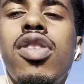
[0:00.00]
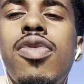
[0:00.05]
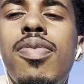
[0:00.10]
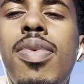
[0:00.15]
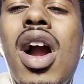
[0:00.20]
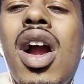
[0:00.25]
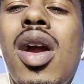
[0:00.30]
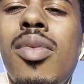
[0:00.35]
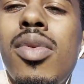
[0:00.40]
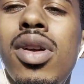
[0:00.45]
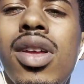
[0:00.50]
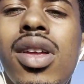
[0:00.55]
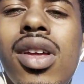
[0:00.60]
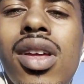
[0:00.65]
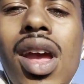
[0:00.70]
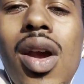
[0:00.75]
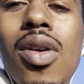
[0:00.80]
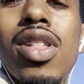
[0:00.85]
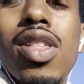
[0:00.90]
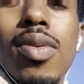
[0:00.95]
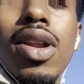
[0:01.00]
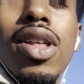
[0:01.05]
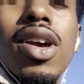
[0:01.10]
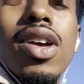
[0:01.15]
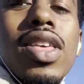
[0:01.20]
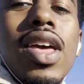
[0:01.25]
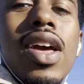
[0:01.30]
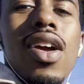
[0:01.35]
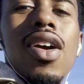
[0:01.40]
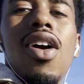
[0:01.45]
inspire me. Every time I look at
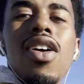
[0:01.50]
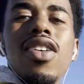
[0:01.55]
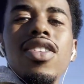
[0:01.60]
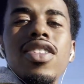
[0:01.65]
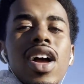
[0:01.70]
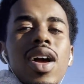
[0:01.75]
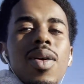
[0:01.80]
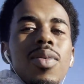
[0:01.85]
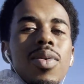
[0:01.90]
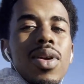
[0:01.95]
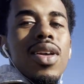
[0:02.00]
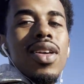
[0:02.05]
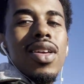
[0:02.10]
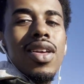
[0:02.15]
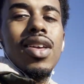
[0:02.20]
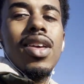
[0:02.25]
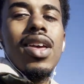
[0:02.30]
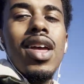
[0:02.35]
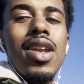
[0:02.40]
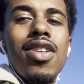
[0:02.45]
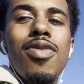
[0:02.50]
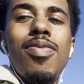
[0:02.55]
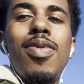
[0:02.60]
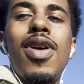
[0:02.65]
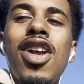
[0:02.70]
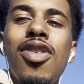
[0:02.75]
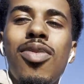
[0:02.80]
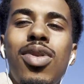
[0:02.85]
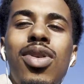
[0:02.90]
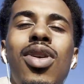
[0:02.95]
that car shop, it
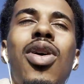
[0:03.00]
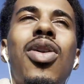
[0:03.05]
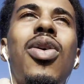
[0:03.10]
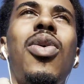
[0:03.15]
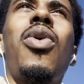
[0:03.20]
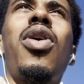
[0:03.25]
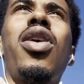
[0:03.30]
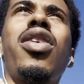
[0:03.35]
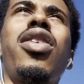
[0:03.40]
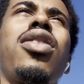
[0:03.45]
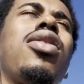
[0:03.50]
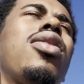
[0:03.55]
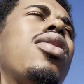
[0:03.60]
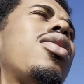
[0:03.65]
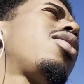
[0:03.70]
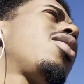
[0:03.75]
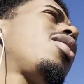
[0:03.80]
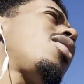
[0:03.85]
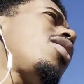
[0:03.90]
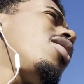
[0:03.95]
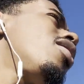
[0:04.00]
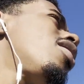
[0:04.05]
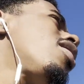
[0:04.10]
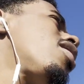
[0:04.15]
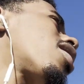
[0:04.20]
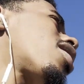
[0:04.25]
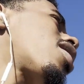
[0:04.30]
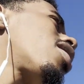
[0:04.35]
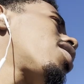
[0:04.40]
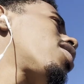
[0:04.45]
inspires me to go to work.
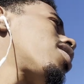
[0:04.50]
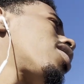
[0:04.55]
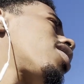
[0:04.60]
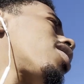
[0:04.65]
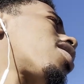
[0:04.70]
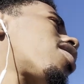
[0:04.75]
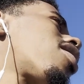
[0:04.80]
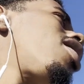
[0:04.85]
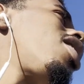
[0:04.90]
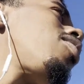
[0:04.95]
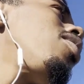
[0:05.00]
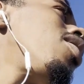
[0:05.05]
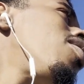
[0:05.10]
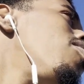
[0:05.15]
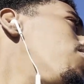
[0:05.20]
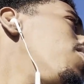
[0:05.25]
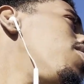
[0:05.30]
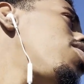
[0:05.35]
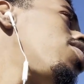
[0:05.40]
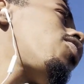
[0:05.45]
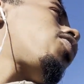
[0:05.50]
They be busy